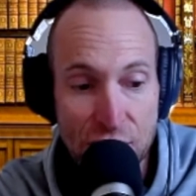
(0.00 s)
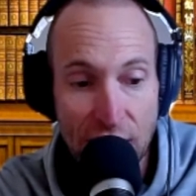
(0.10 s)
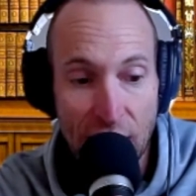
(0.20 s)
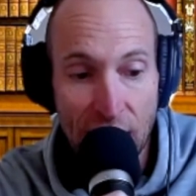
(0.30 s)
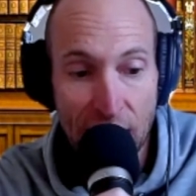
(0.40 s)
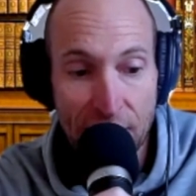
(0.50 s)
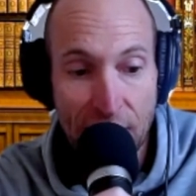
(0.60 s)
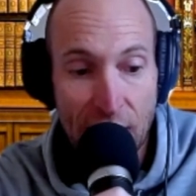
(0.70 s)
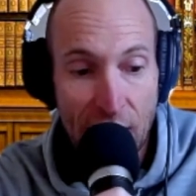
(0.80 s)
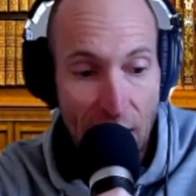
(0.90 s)
of
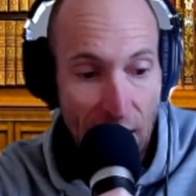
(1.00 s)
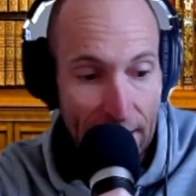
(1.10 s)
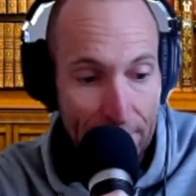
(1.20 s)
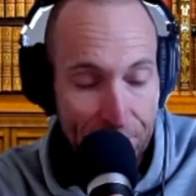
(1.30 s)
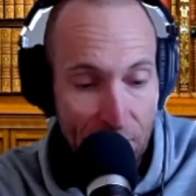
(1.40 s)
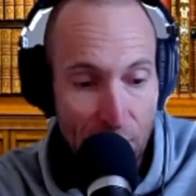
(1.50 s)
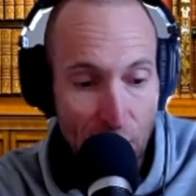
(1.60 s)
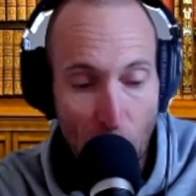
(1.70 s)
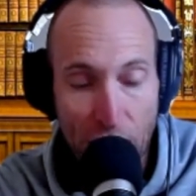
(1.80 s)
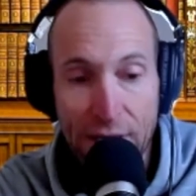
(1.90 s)
um, the
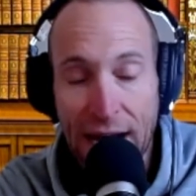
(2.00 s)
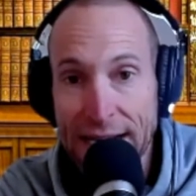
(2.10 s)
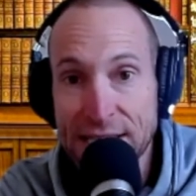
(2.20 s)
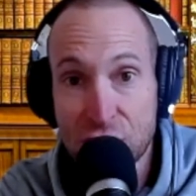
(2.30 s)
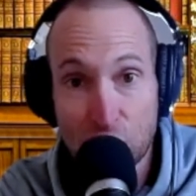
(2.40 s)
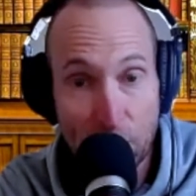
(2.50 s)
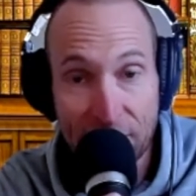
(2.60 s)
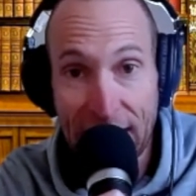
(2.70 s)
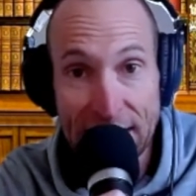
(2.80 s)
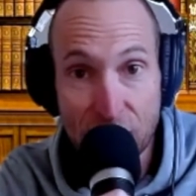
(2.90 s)
lawyer guide to
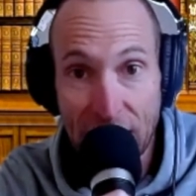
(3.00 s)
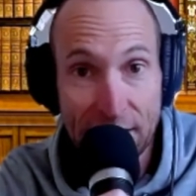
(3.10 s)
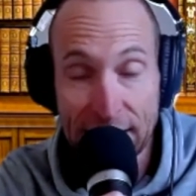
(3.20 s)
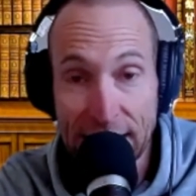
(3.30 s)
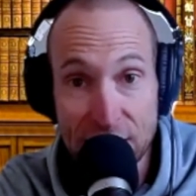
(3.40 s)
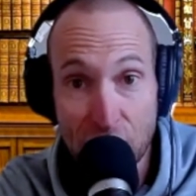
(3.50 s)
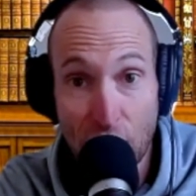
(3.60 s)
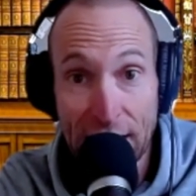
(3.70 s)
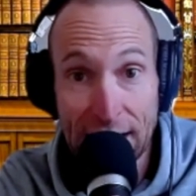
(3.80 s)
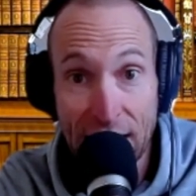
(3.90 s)
TripAdvisor, and I think that's a
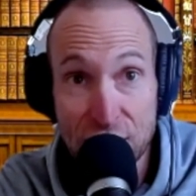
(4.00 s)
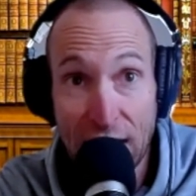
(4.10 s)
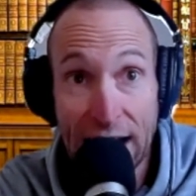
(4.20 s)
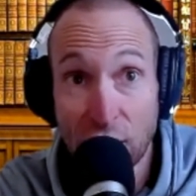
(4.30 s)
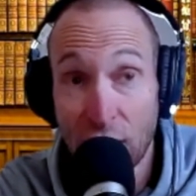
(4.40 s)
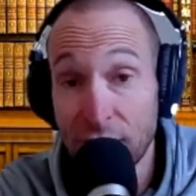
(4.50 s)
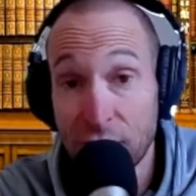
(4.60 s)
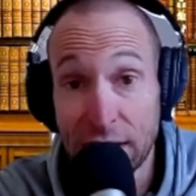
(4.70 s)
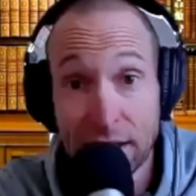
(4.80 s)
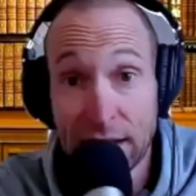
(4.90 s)
great analogy. I love
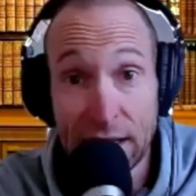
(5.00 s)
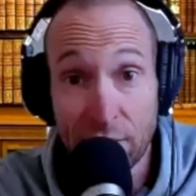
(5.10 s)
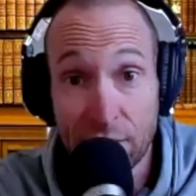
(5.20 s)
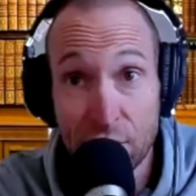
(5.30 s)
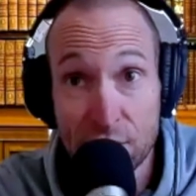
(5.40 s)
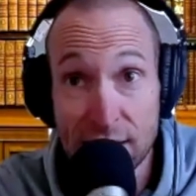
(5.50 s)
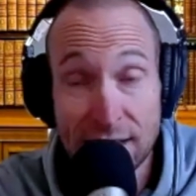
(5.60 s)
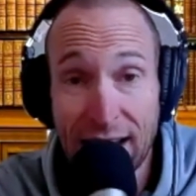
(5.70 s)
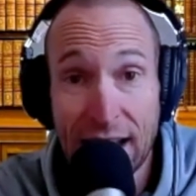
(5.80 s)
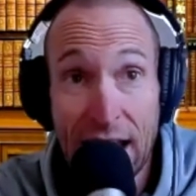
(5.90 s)
reading the negative reviews because
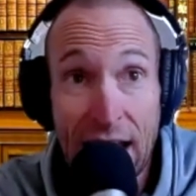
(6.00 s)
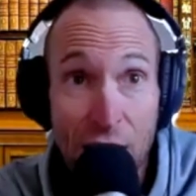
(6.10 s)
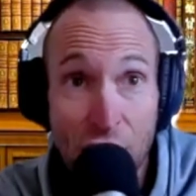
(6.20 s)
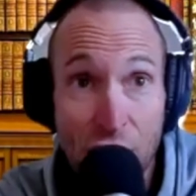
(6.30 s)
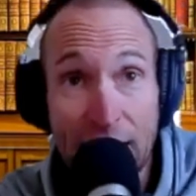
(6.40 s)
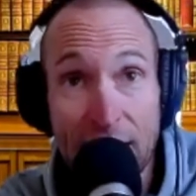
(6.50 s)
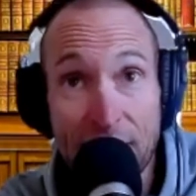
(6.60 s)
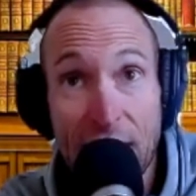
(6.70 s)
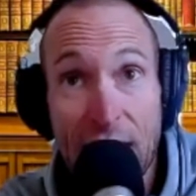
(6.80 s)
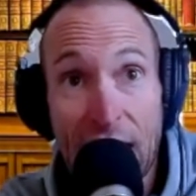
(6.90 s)
not look if
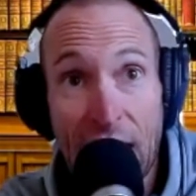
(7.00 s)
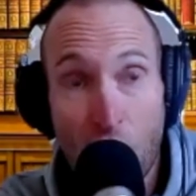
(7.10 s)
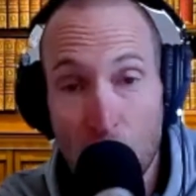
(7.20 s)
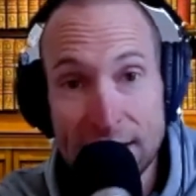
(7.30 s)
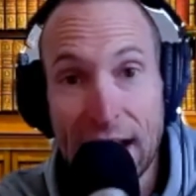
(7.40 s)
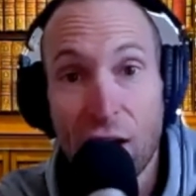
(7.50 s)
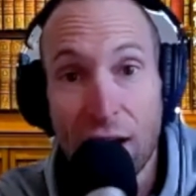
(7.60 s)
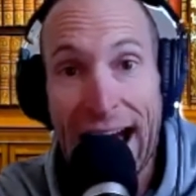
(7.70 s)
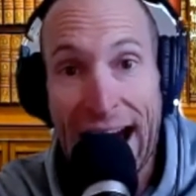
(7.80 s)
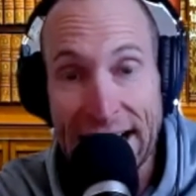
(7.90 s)
a hotel
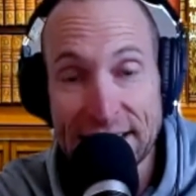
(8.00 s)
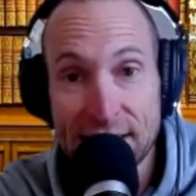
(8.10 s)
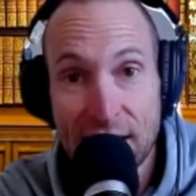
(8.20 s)
has